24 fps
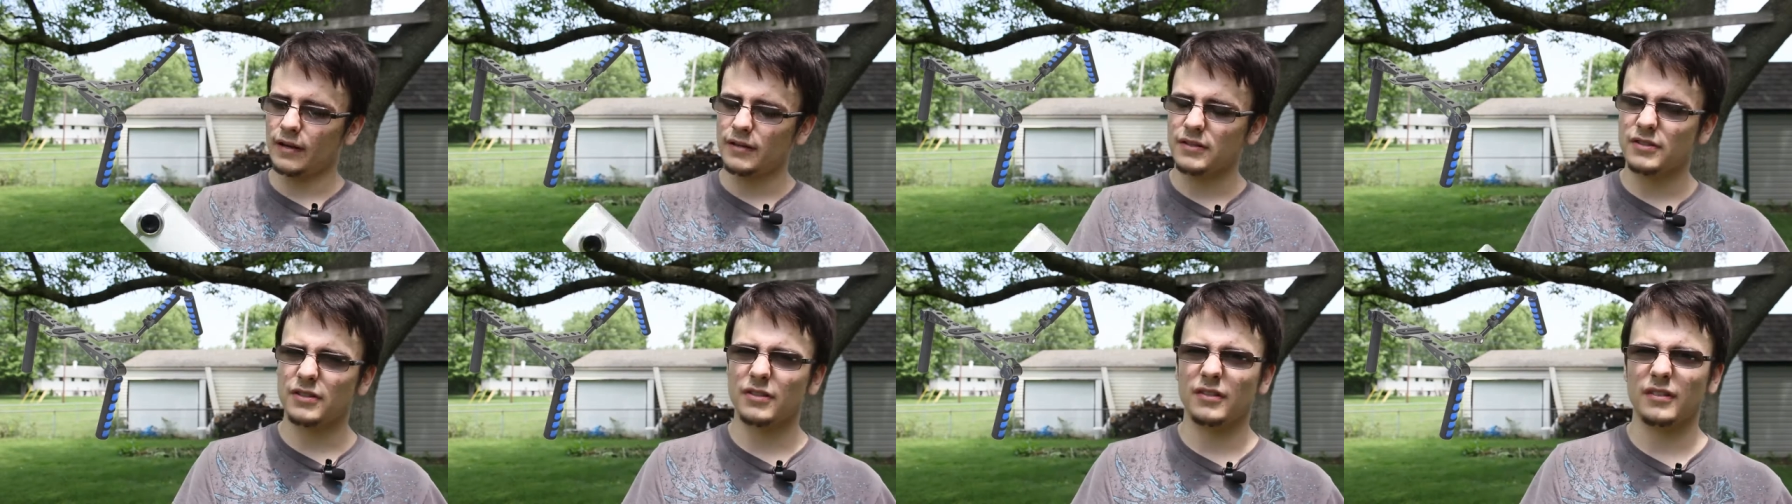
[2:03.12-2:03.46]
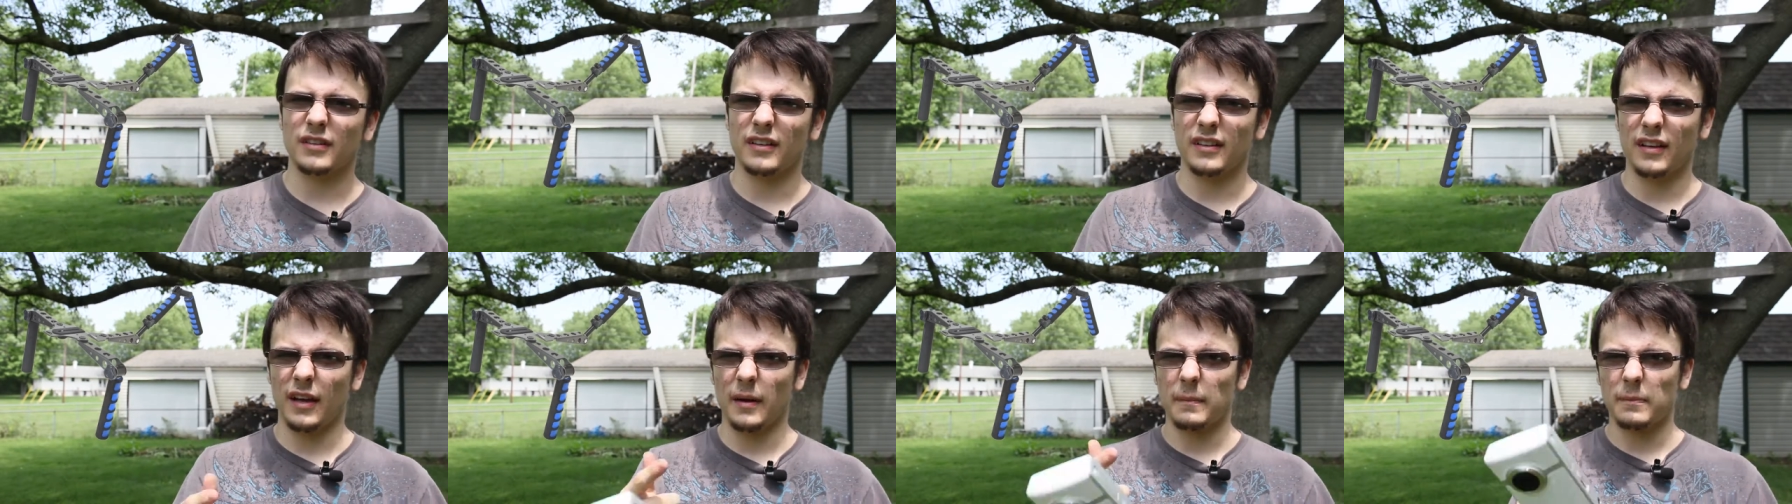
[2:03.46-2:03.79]
insert
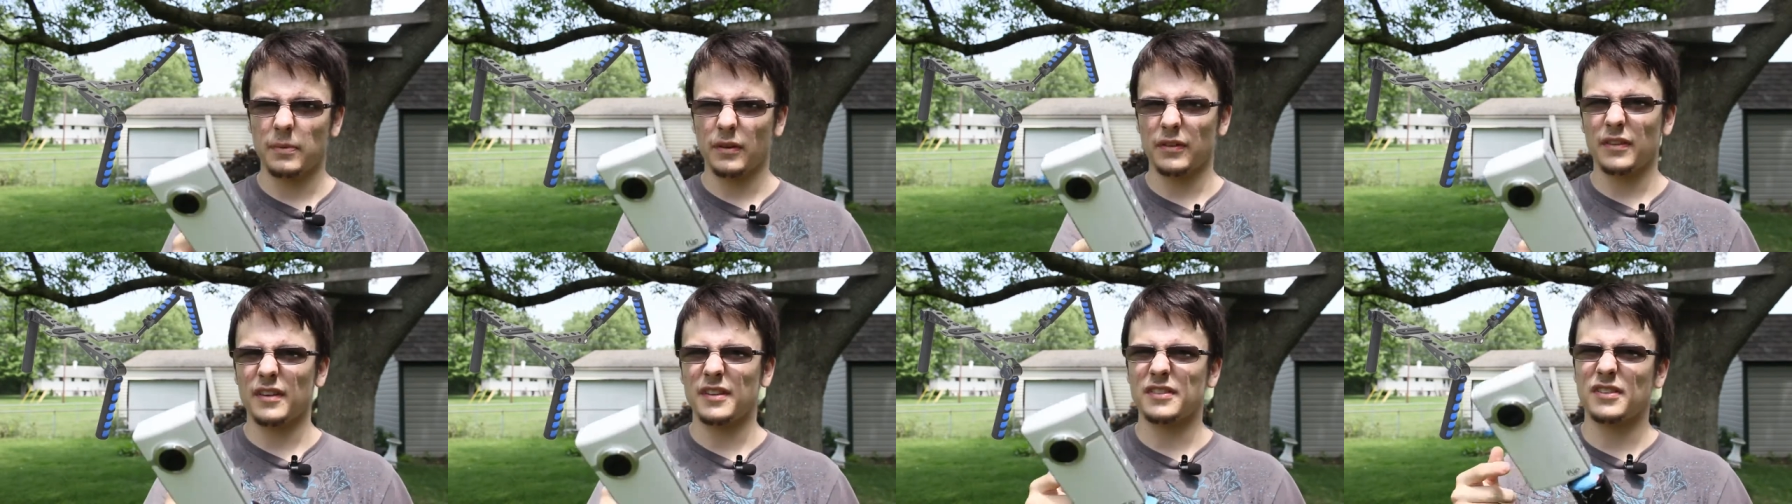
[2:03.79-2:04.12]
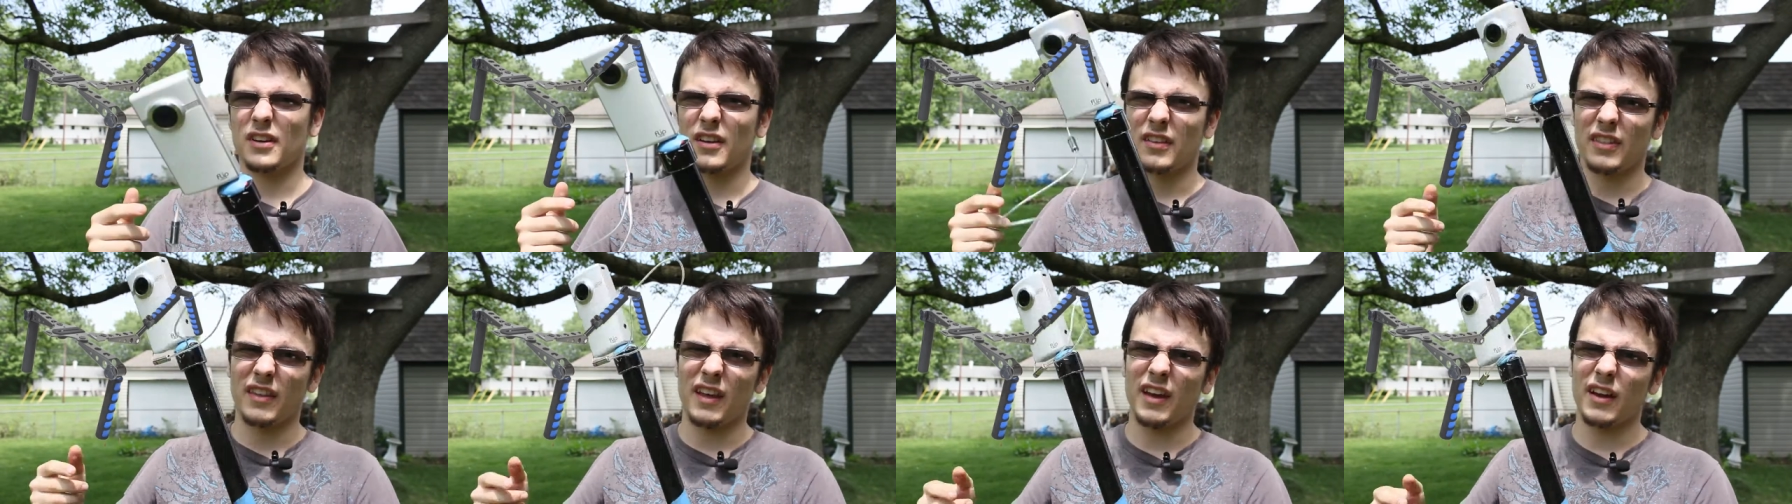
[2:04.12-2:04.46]
and I put this
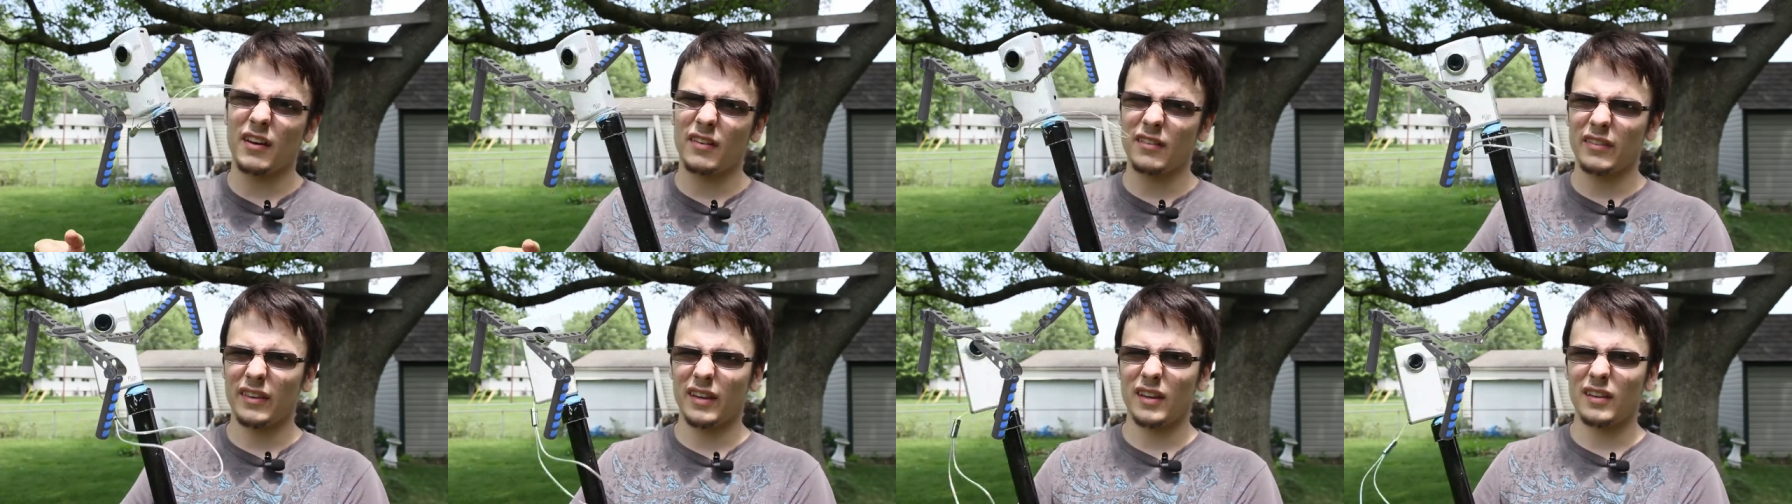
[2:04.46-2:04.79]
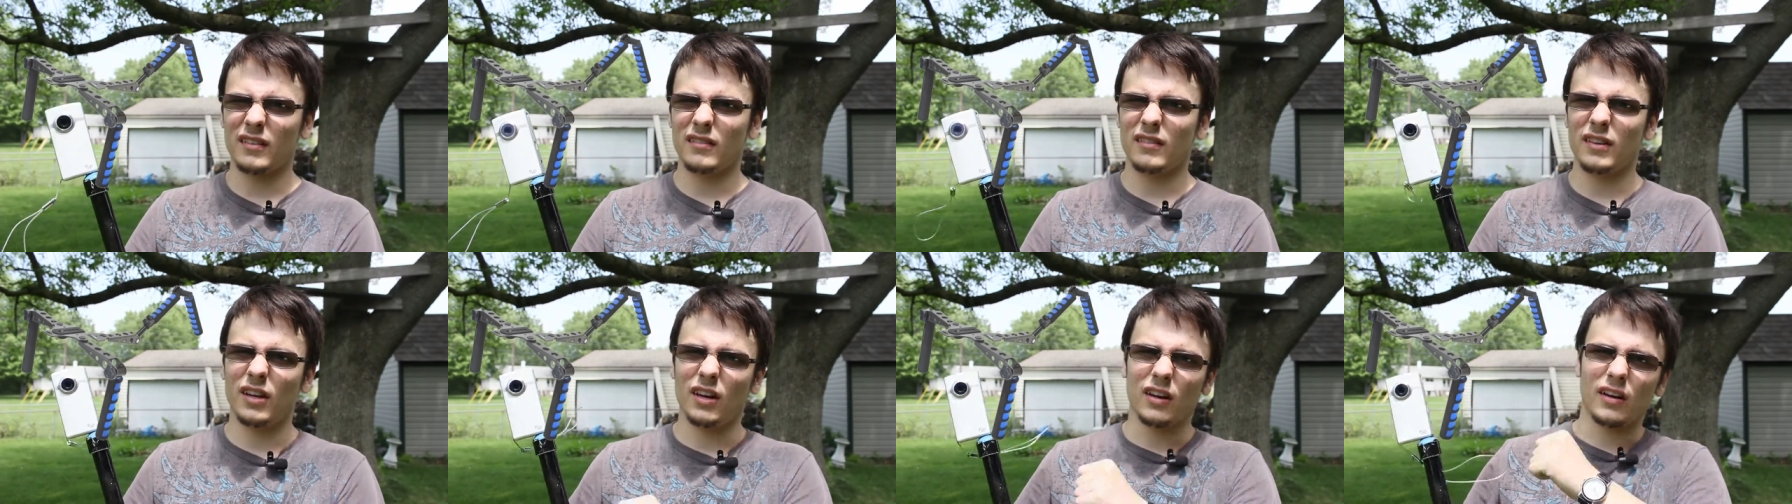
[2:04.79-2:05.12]
on there and
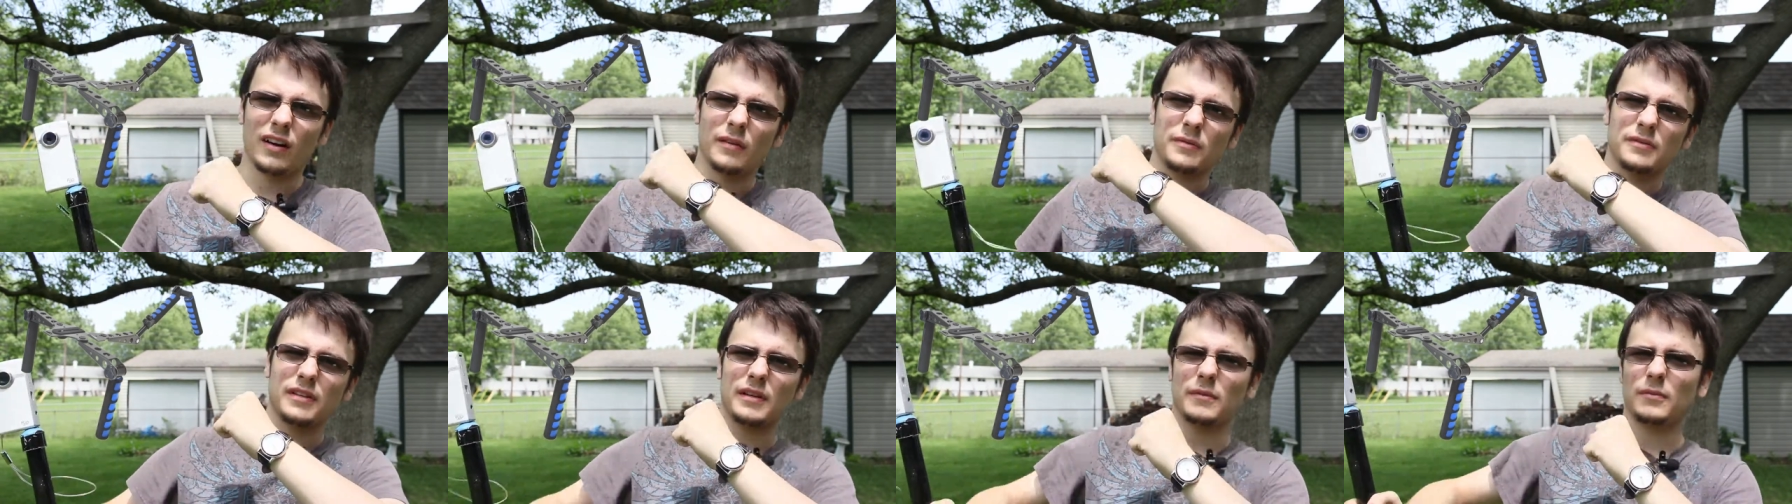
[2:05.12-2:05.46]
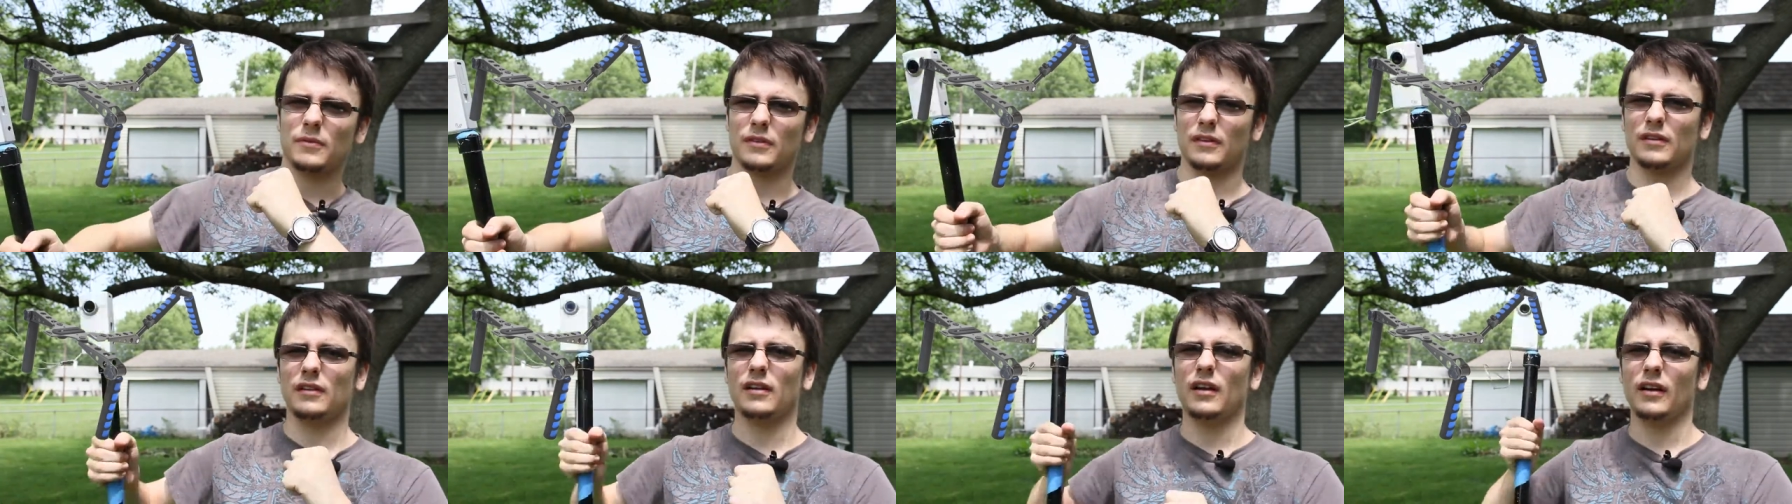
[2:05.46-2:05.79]
then, you know, I was
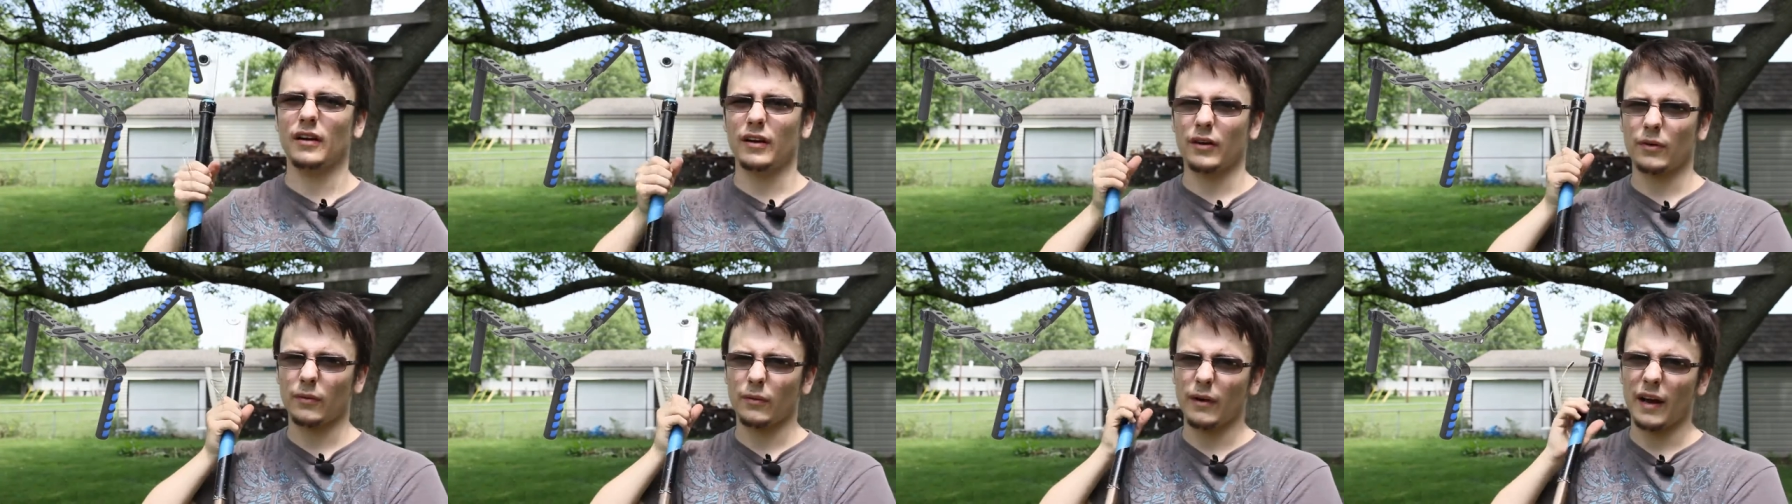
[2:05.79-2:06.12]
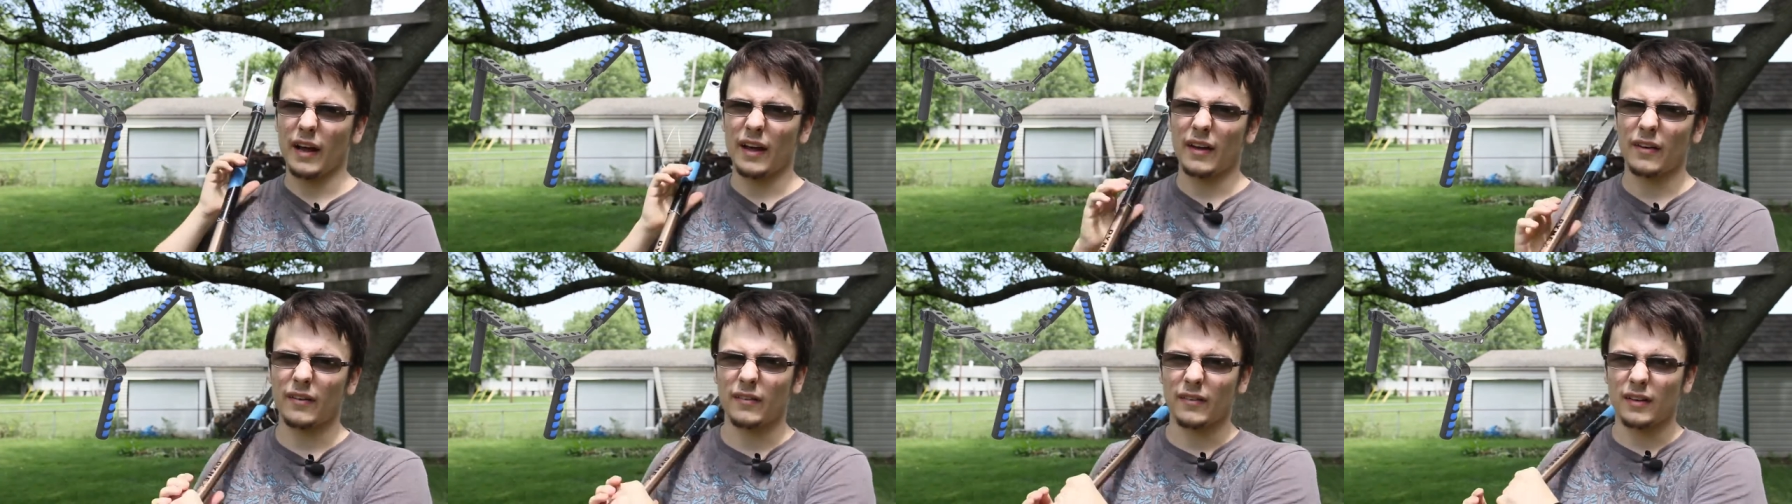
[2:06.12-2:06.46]
able to lug it
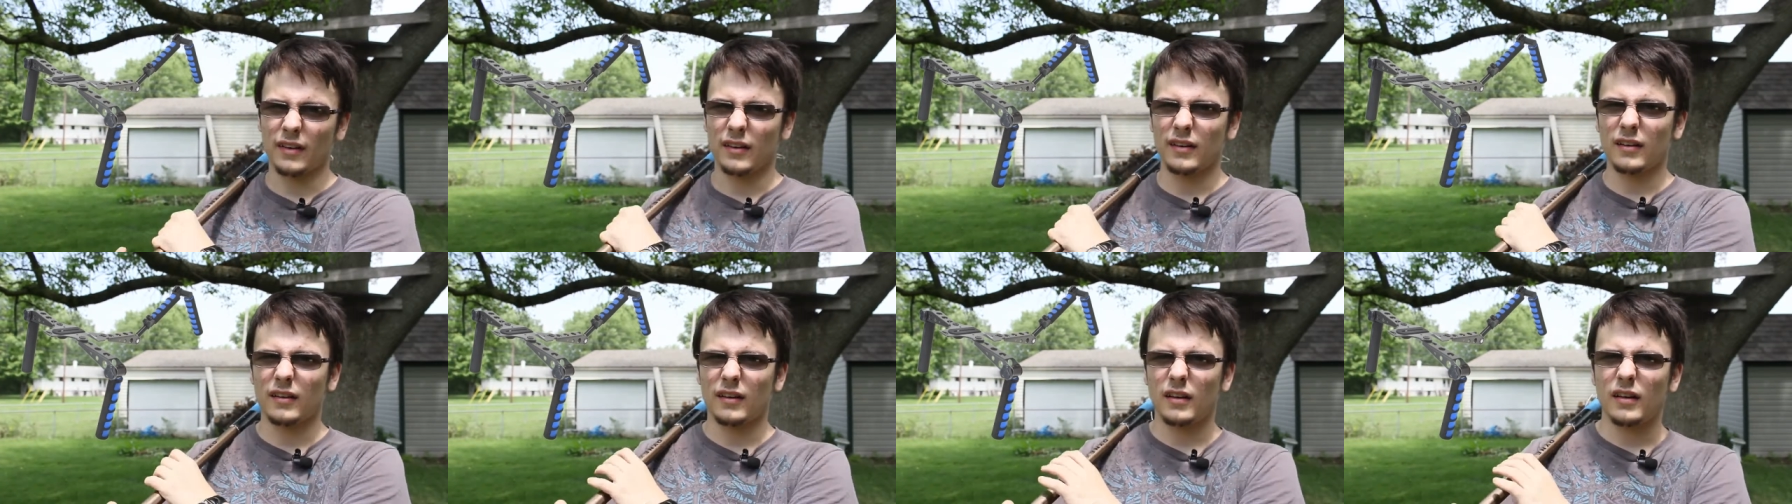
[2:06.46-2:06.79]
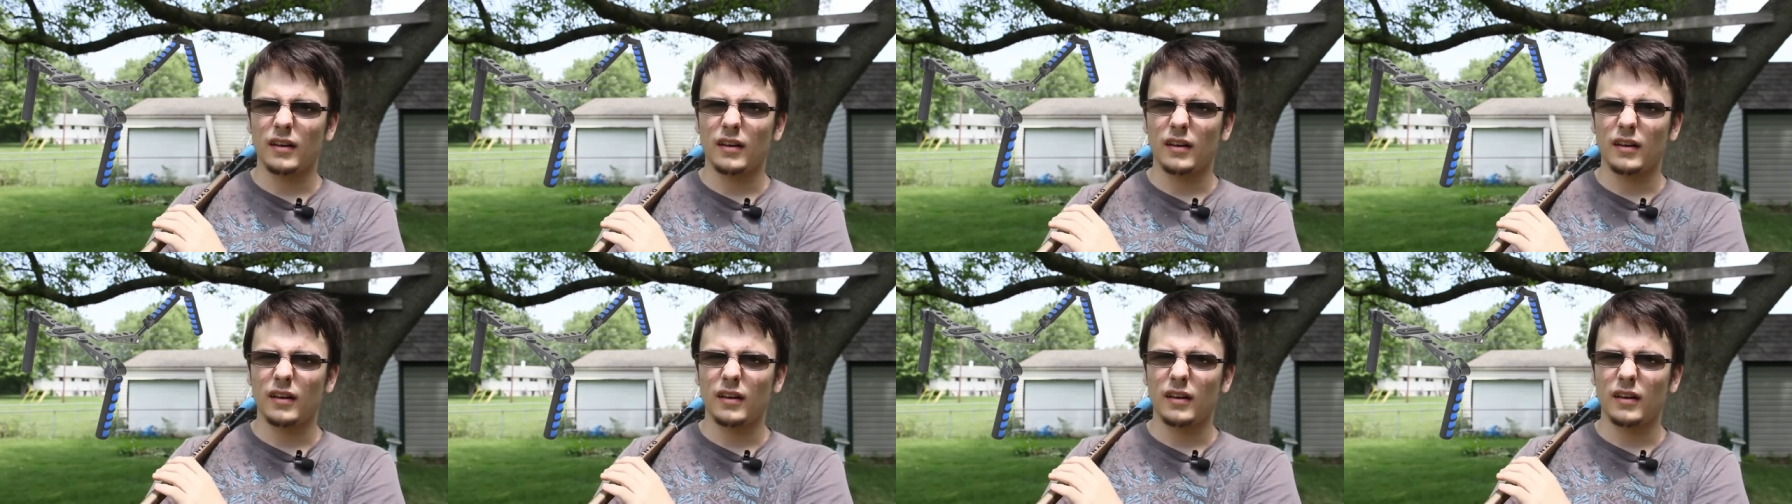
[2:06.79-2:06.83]
around and,